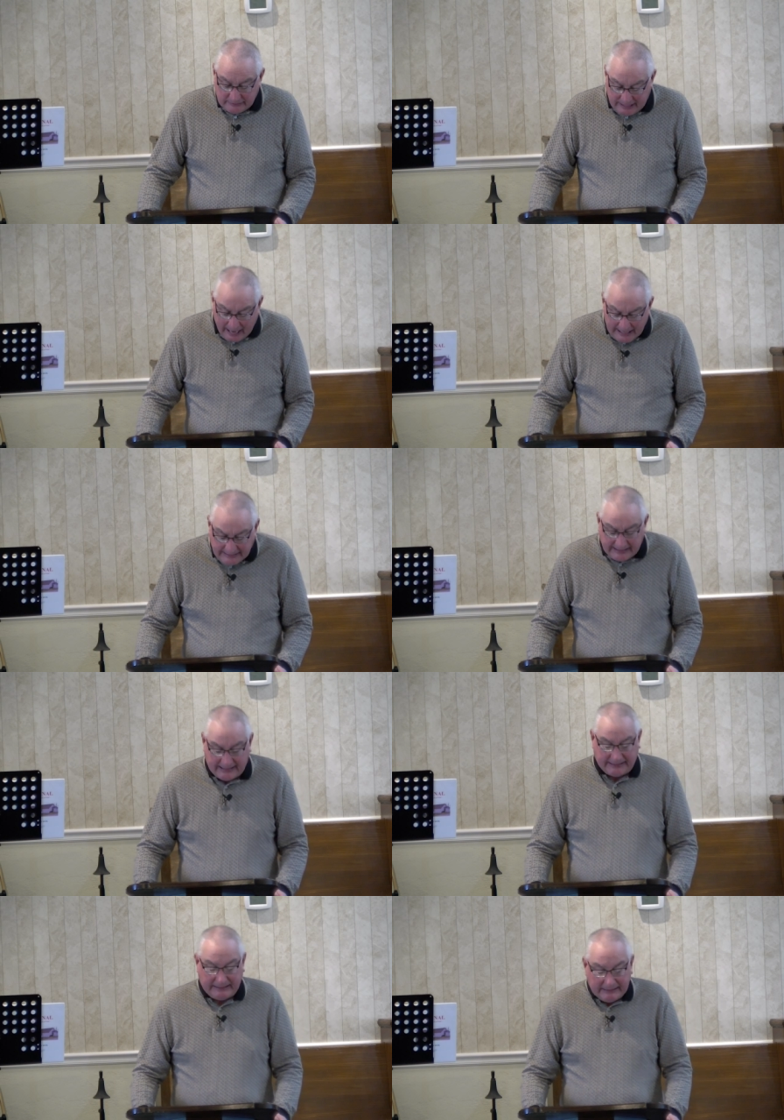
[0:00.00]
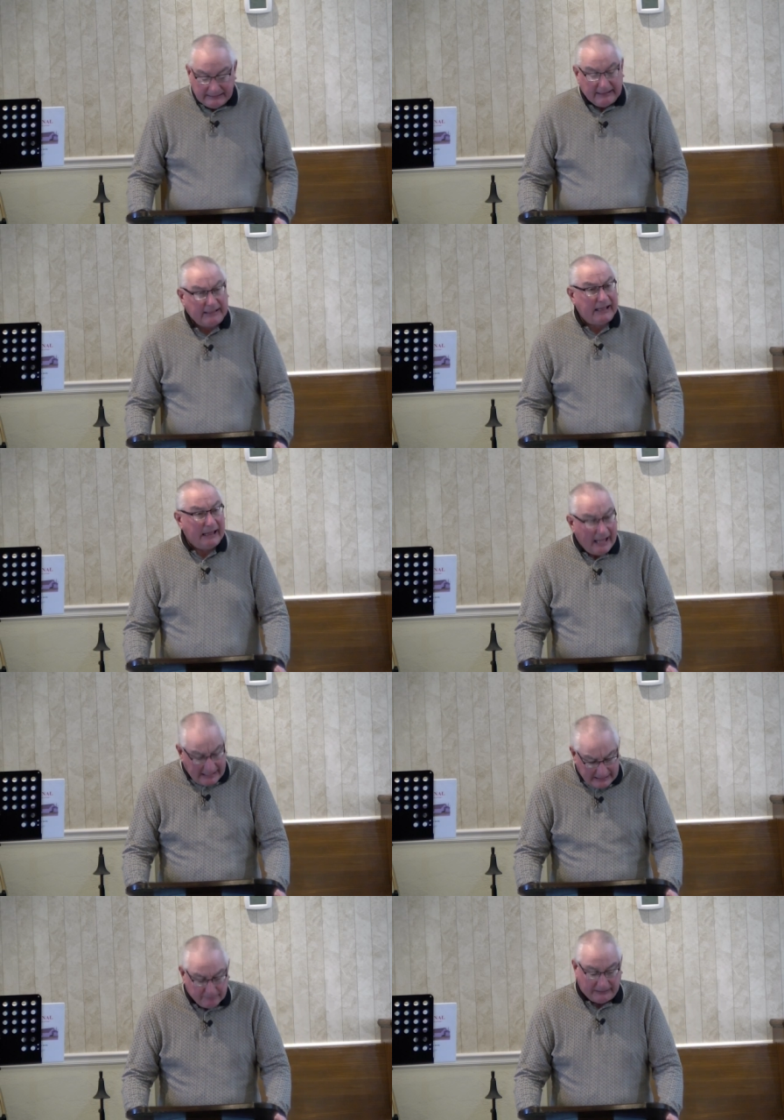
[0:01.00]
Take it,
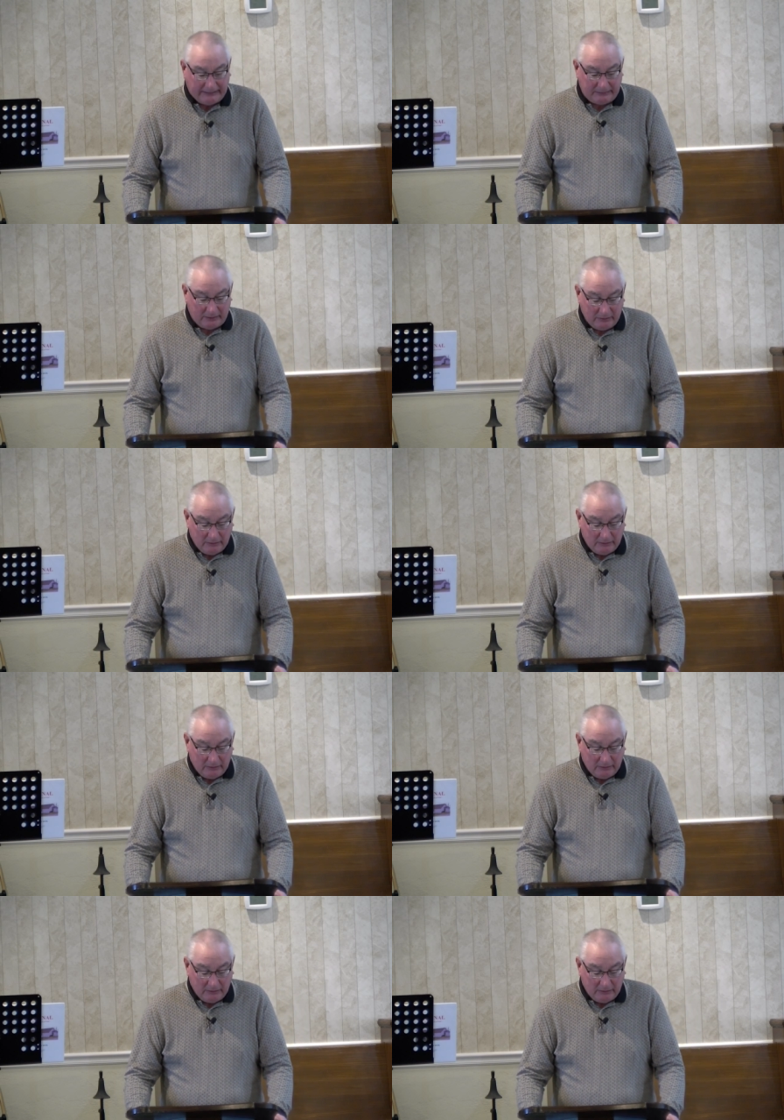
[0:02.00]
claim it,